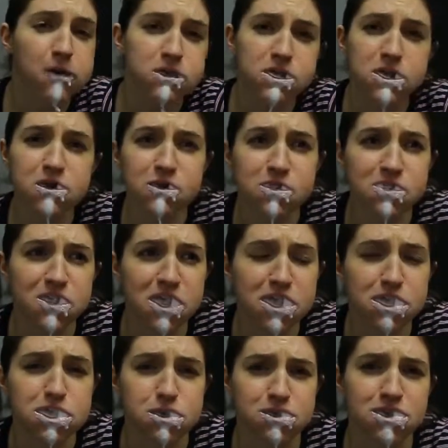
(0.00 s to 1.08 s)
you
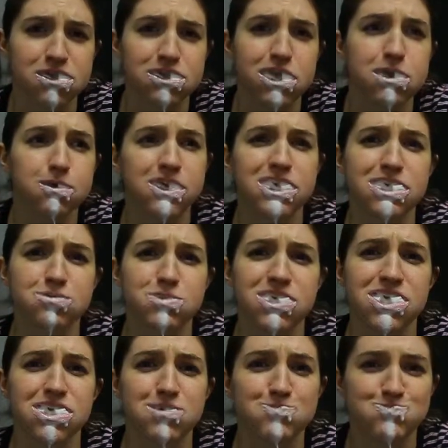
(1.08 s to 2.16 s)
think you can get rid of
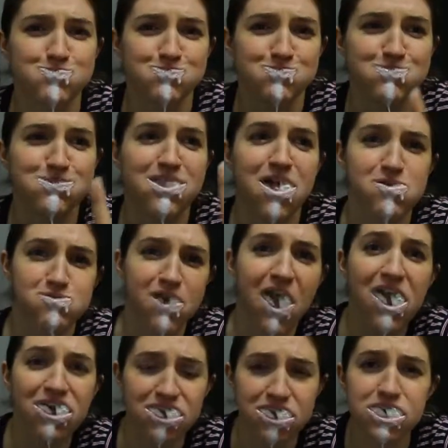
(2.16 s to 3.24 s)
me
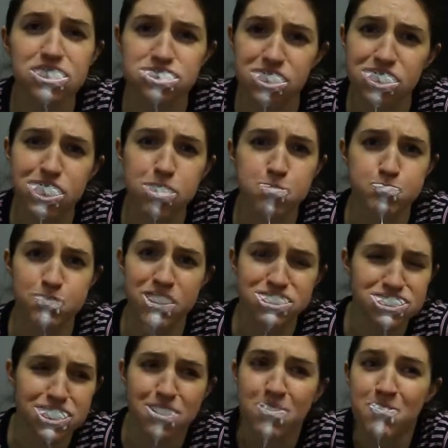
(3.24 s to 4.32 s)
that easily,
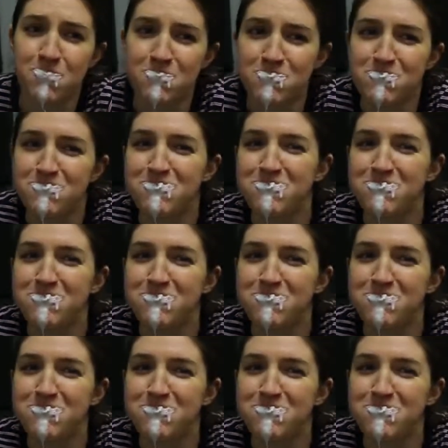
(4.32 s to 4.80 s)
bitches?